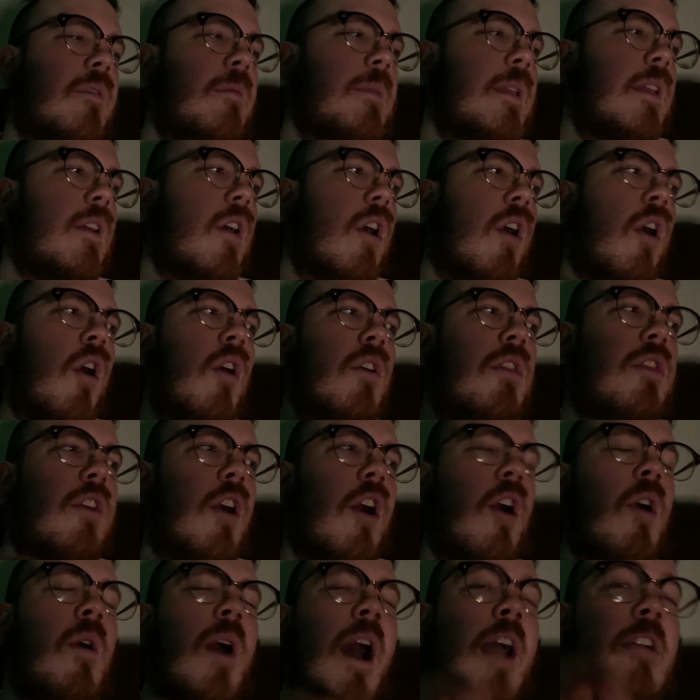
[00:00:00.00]
me,
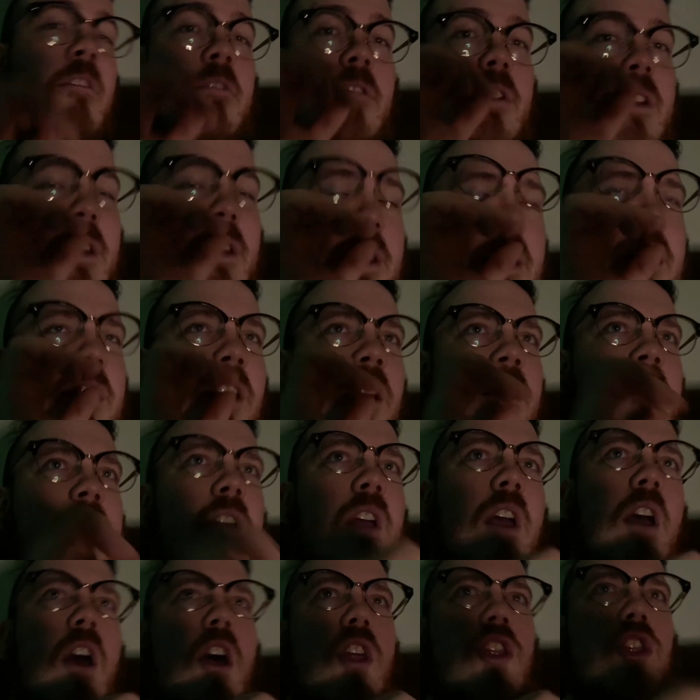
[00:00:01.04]
although I really love
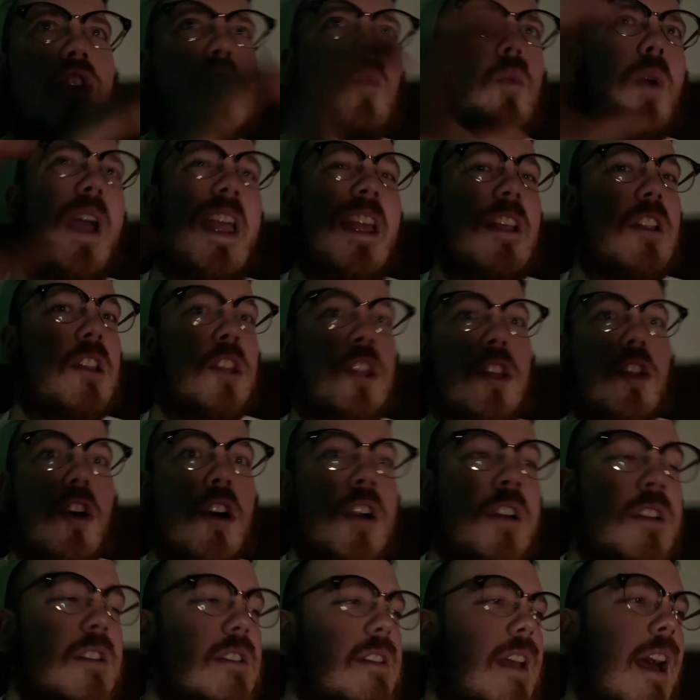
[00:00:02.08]
the way it
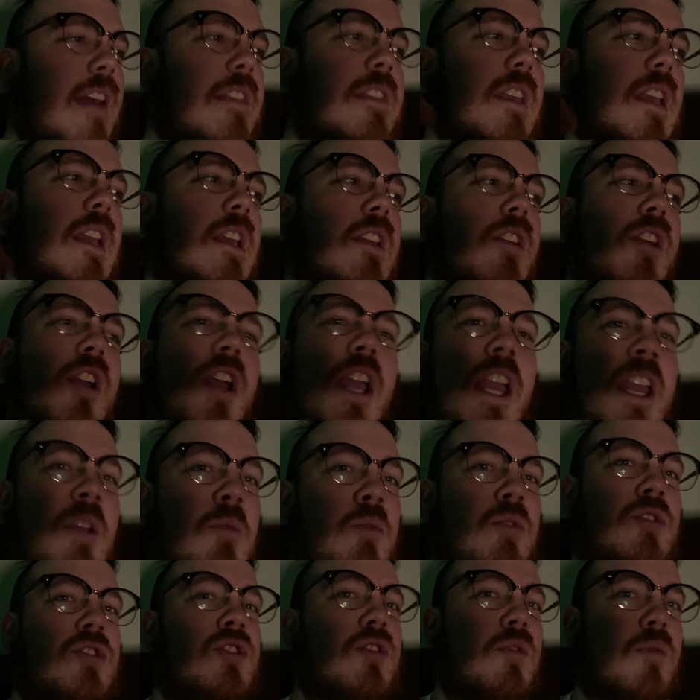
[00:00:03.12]
looks. I think it
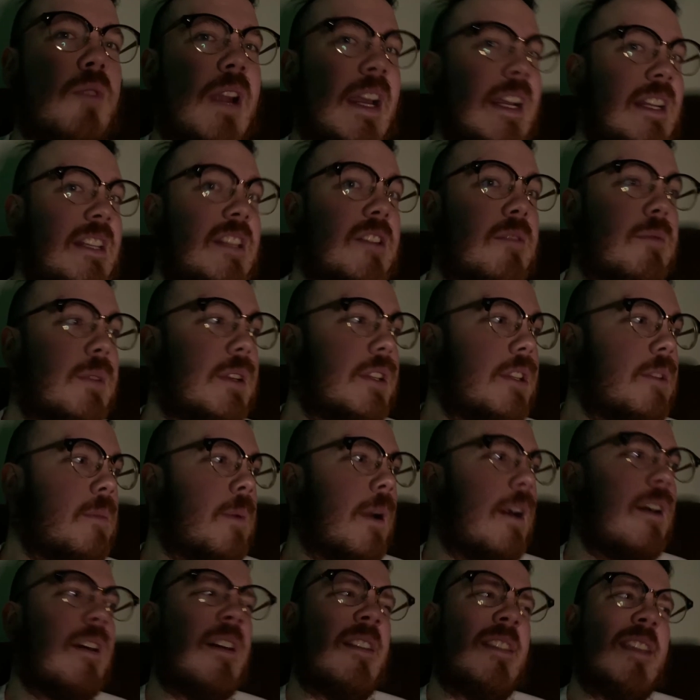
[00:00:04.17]
was directed really
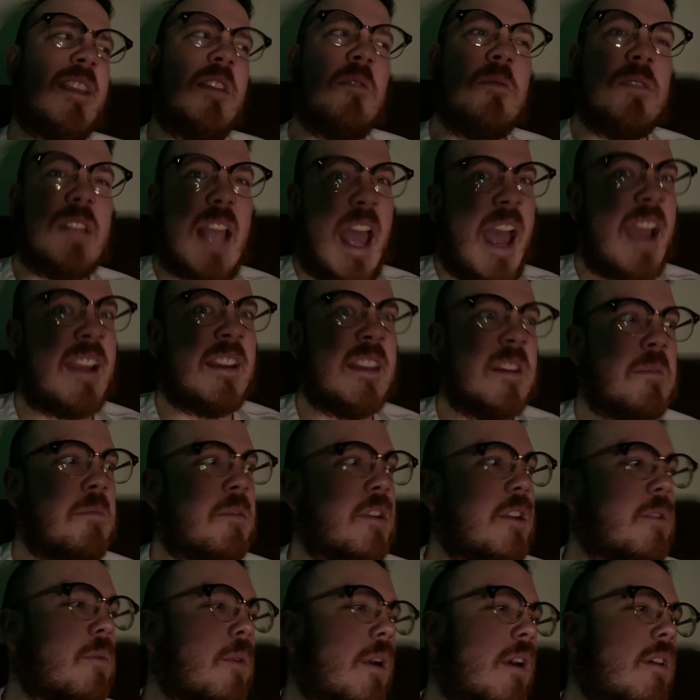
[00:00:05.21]
well. I think it was acted
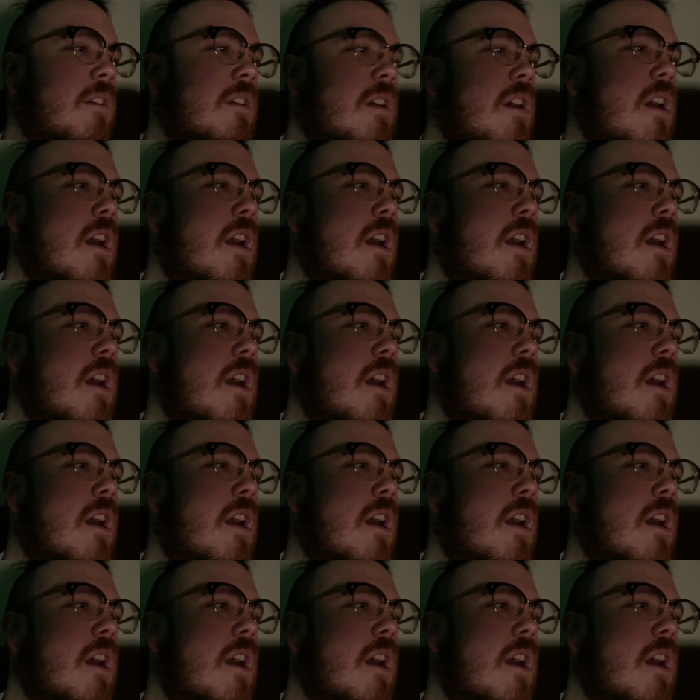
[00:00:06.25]
pretty well,